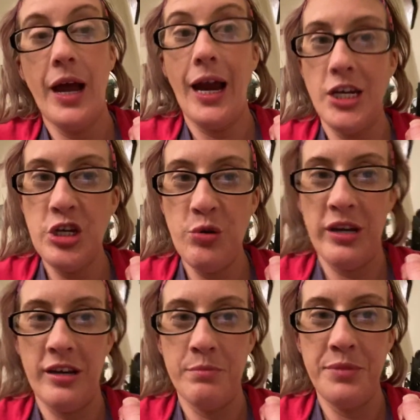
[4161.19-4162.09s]
I knew
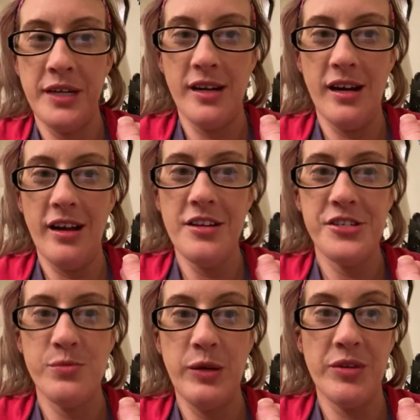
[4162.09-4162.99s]
him
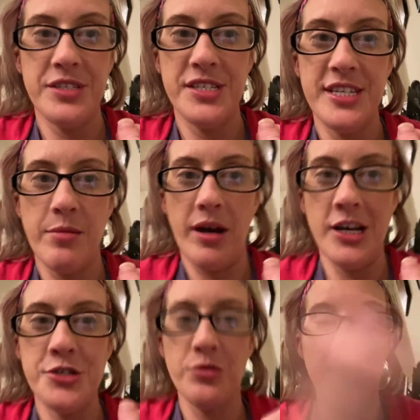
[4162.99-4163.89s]
because we went to the same
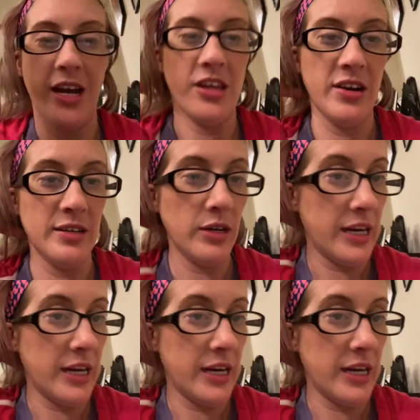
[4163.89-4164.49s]
high school together,